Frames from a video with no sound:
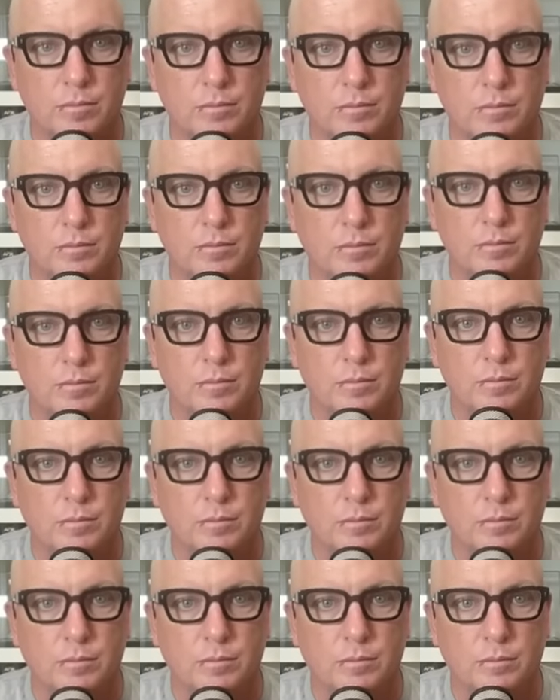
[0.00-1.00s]

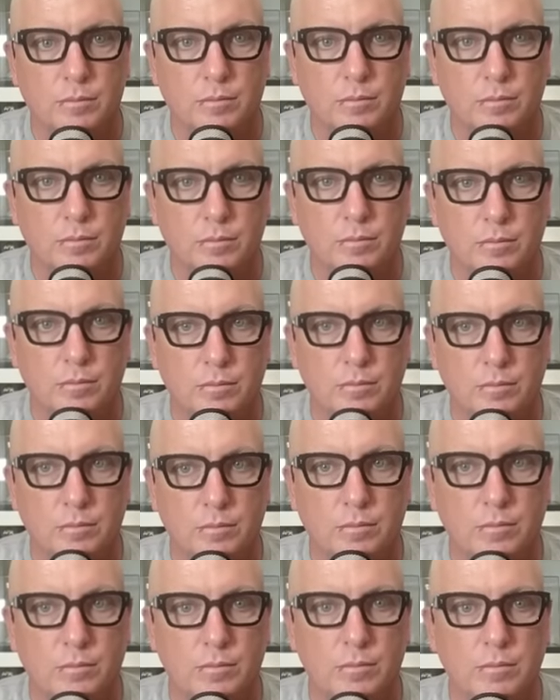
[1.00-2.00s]

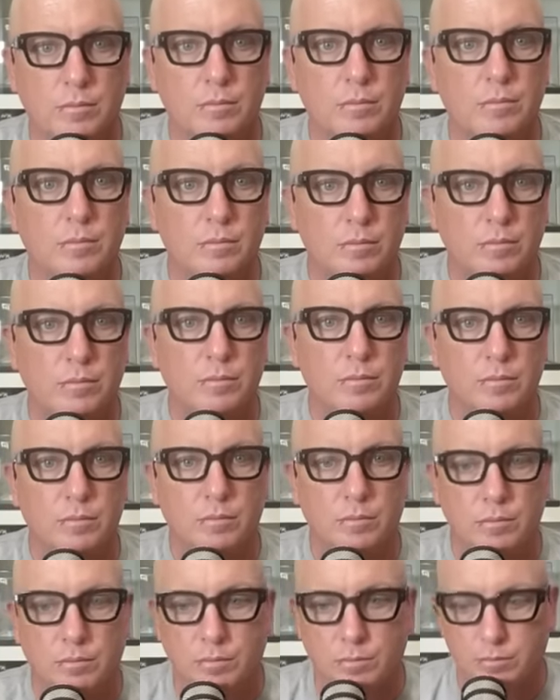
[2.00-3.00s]

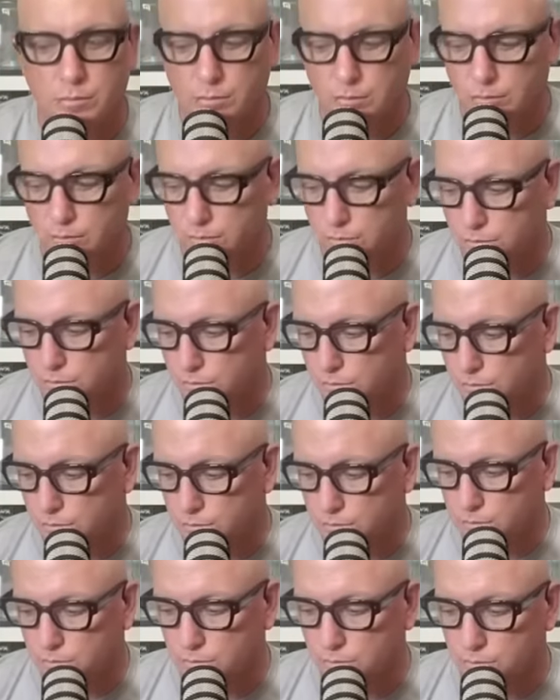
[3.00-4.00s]

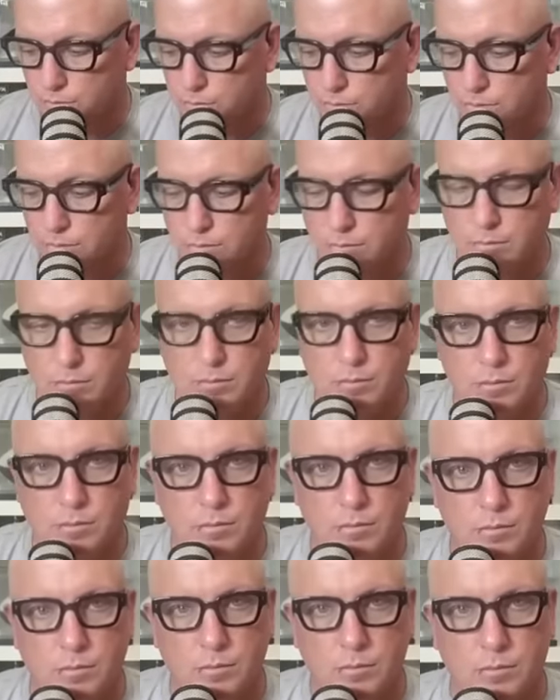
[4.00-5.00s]

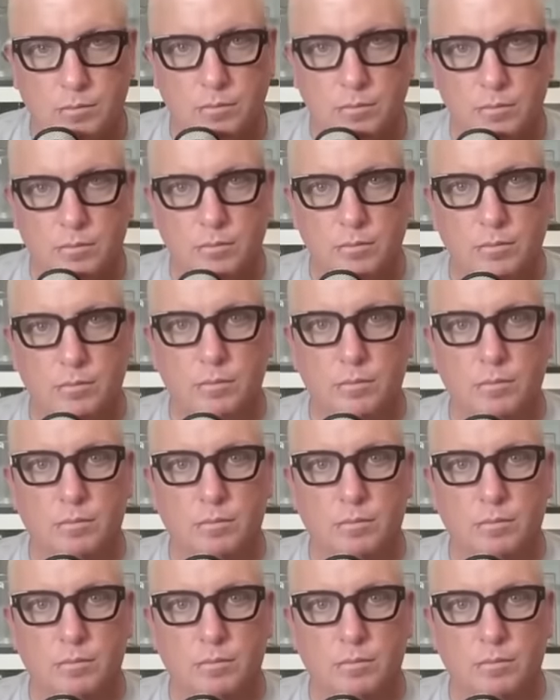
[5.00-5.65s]
This person isn't speaking.